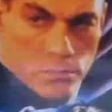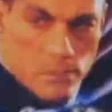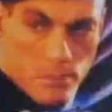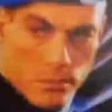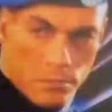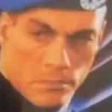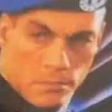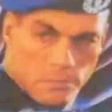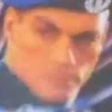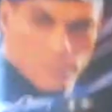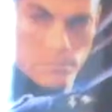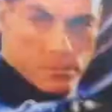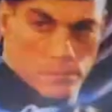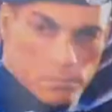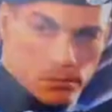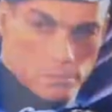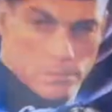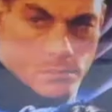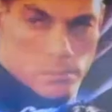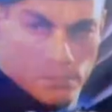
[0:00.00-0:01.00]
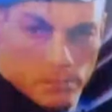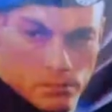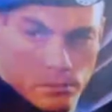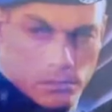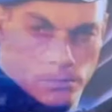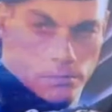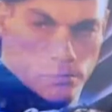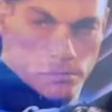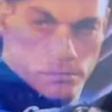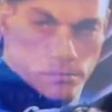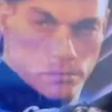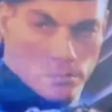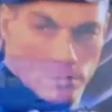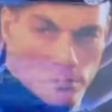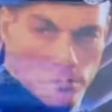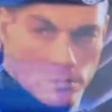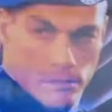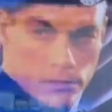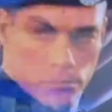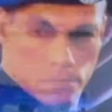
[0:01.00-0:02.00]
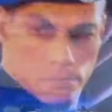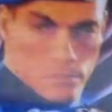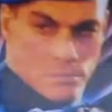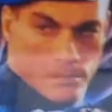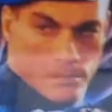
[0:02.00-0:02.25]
as I said, it didn't sell very well. But actually, if you